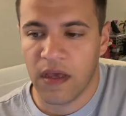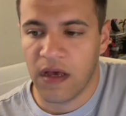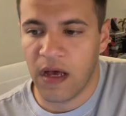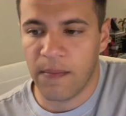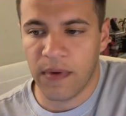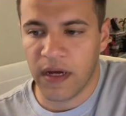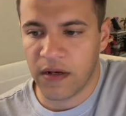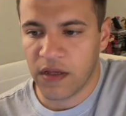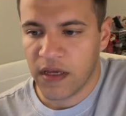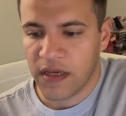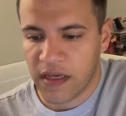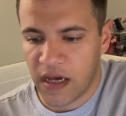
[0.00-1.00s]
um, but
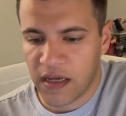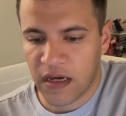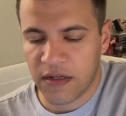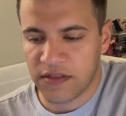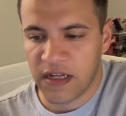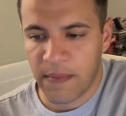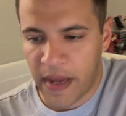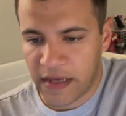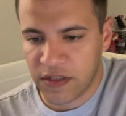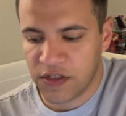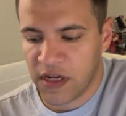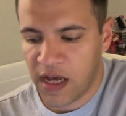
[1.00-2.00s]
Yahya does an
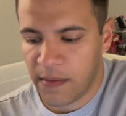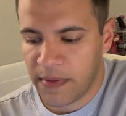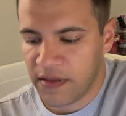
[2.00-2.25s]
amazing job.